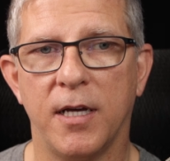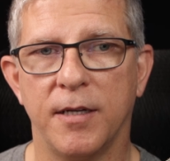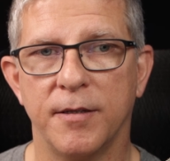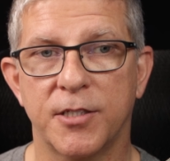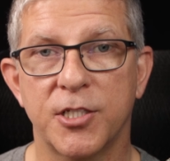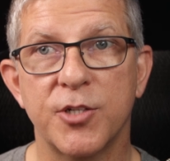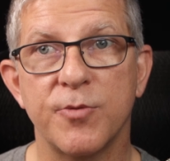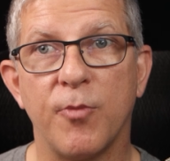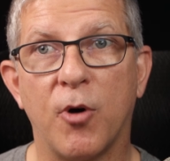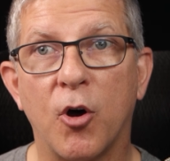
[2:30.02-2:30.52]

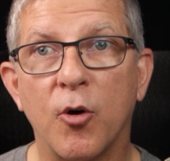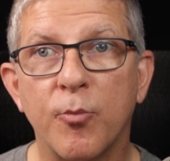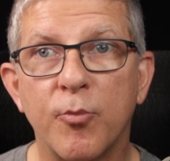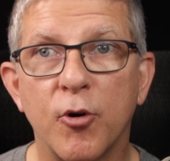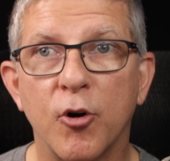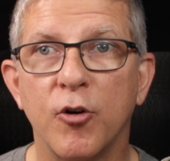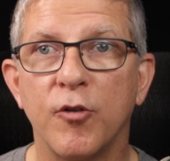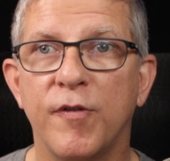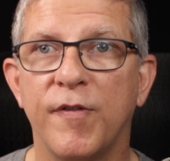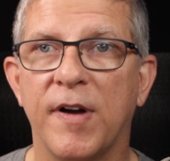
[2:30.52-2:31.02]
small
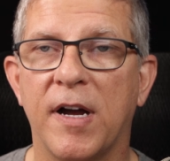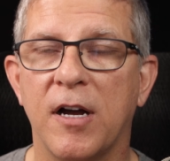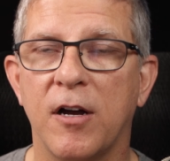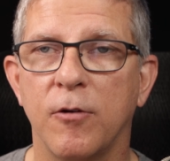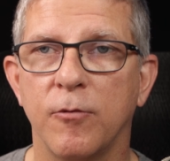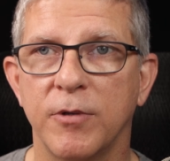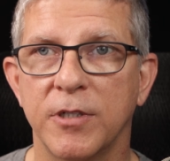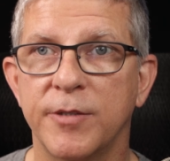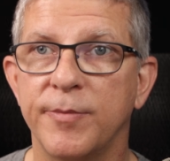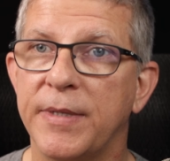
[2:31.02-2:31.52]

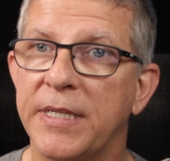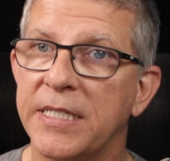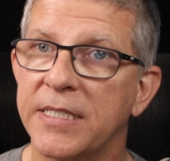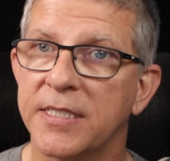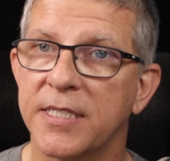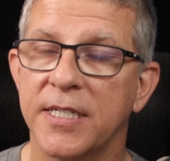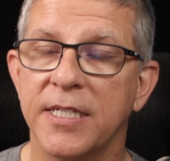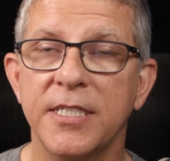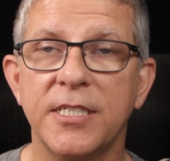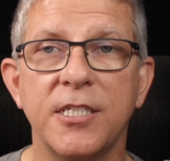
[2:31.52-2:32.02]
profile, which
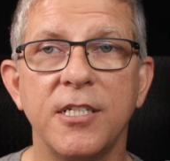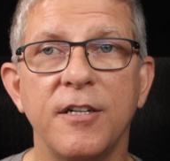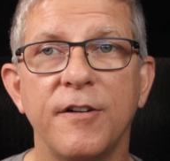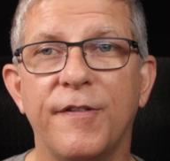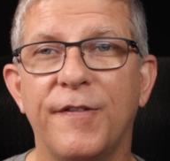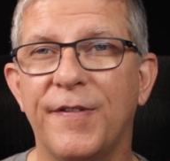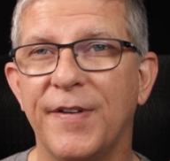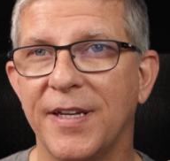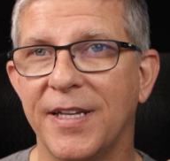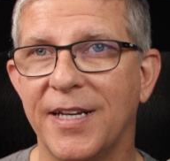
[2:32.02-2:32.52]
means that it's going to
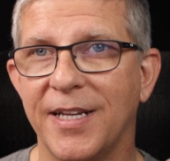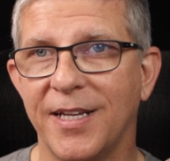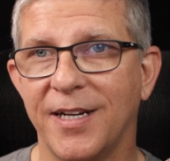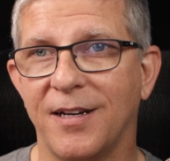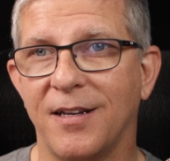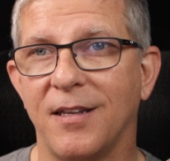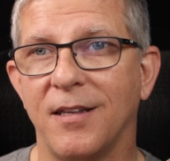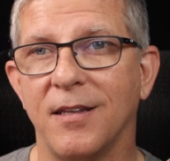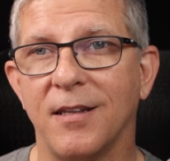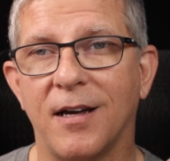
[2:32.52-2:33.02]
fit in
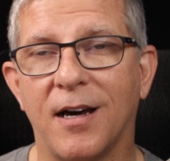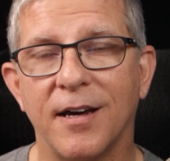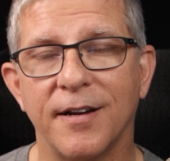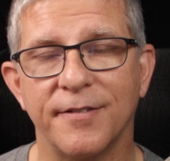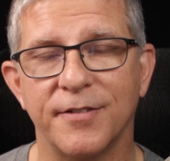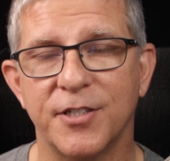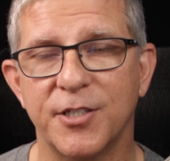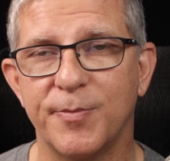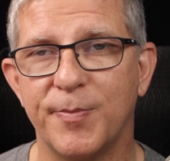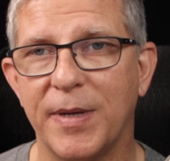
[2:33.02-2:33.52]
a lot
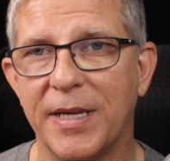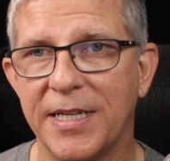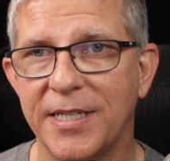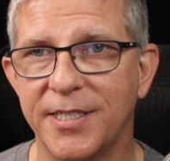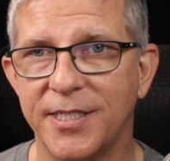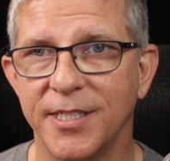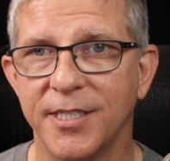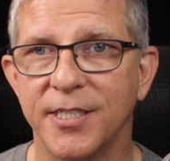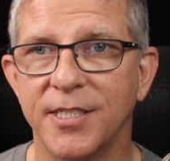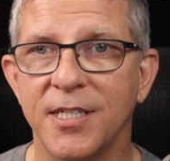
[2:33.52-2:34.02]
of
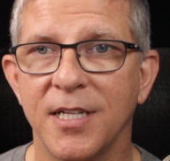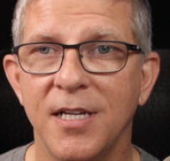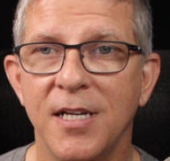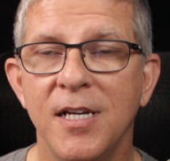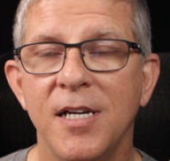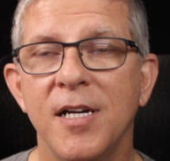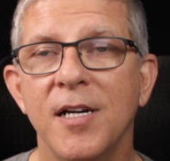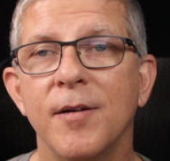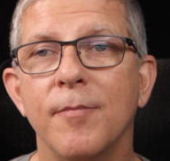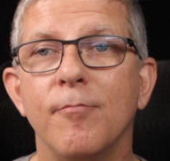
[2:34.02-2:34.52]
spaces
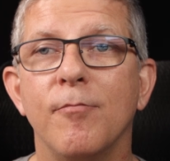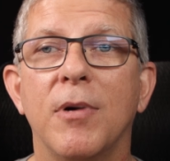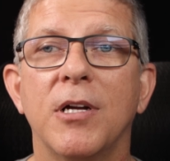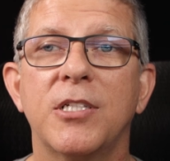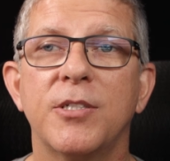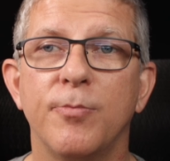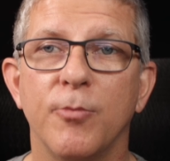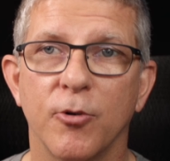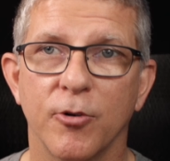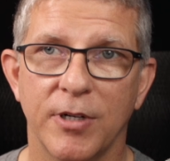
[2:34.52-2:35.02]

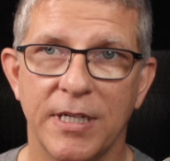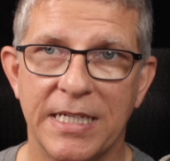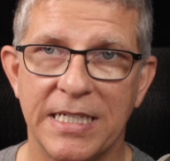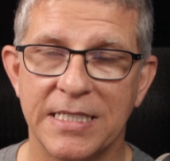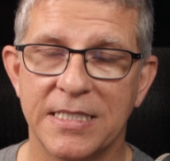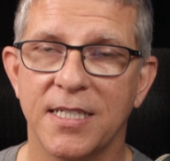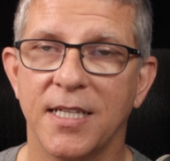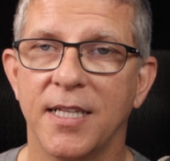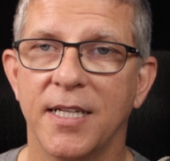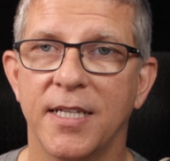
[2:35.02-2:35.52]
much more
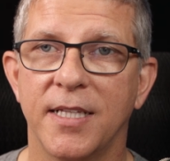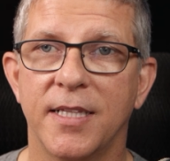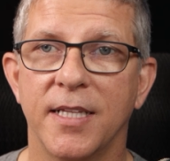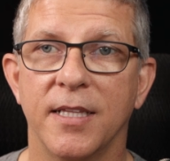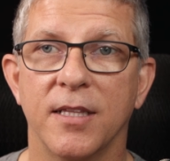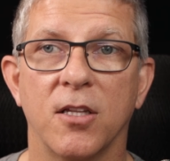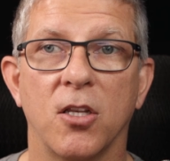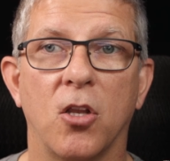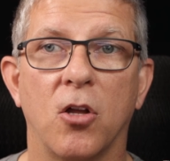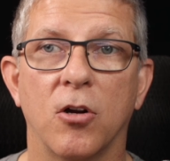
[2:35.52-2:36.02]
easily
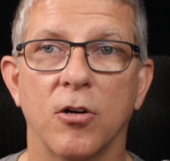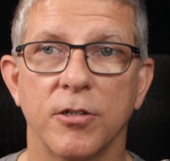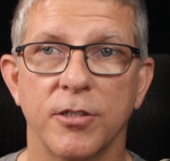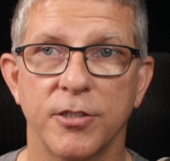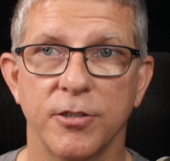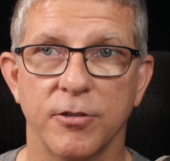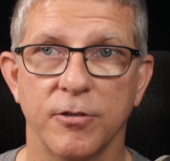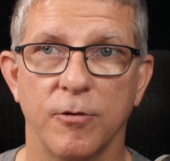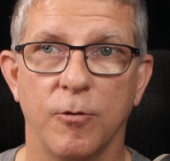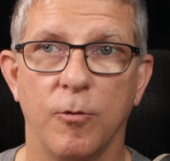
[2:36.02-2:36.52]
than the
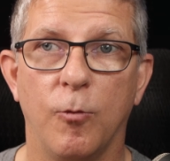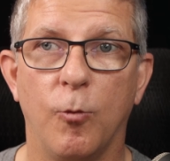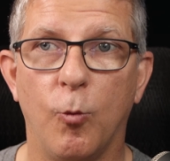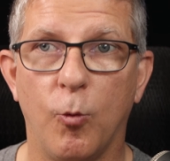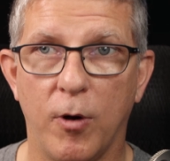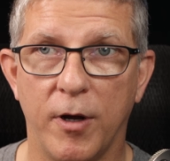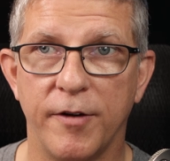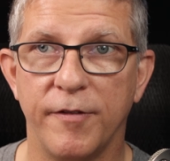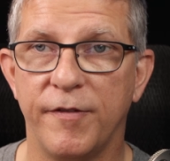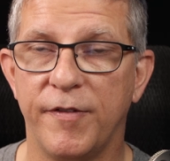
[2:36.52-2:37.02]
larger
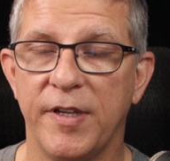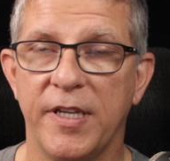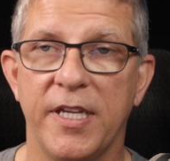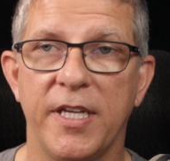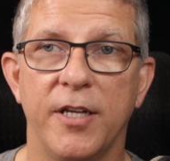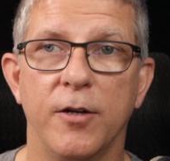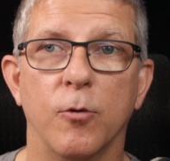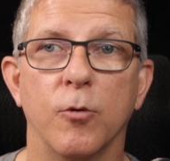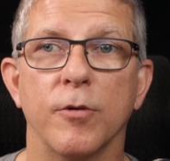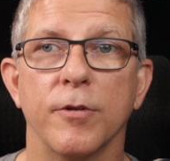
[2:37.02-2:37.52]

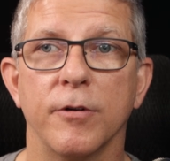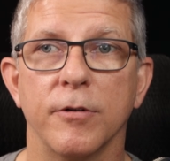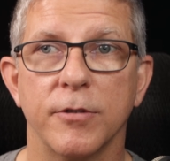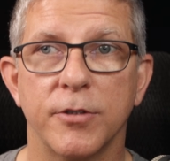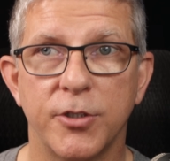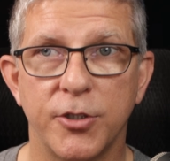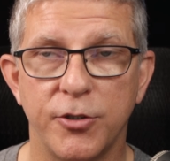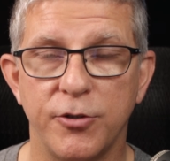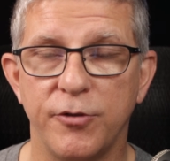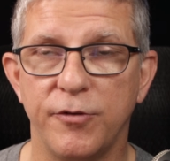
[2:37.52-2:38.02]
1V or their
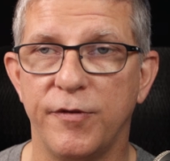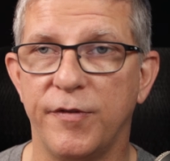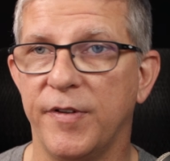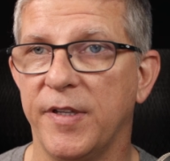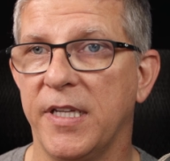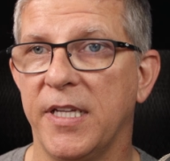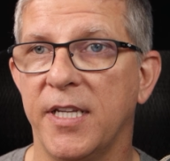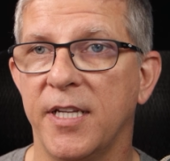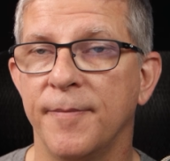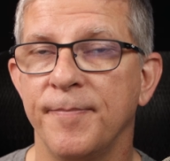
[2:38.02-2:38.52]

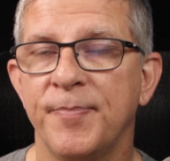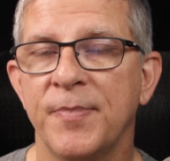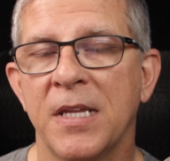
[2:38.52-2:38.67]
2V.